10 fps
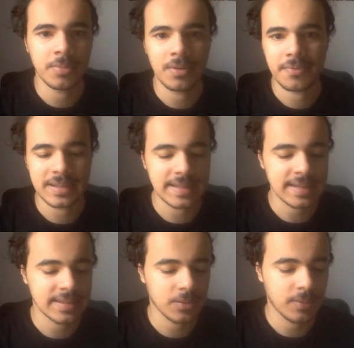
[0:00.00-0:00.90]
But a
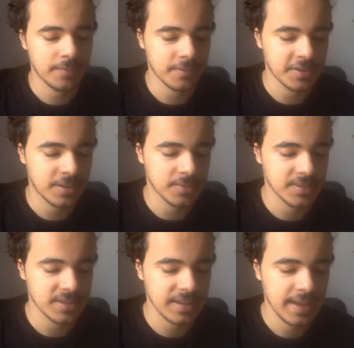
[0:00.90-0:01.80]
fantastic win for
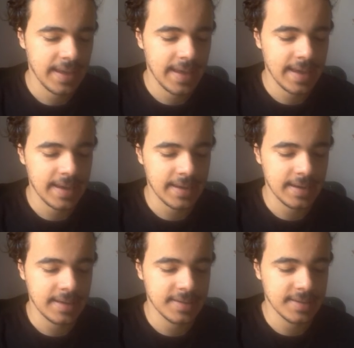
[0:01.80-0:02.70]
Chelsea
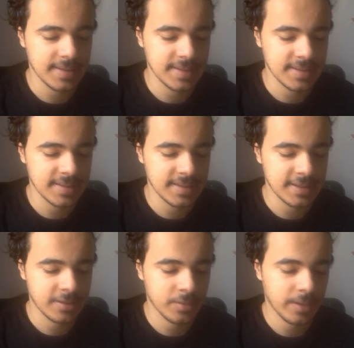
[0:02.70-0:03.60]
heading into this
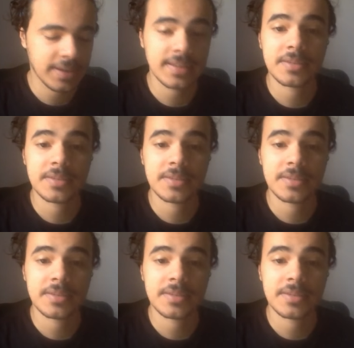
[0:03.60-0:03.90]
international break.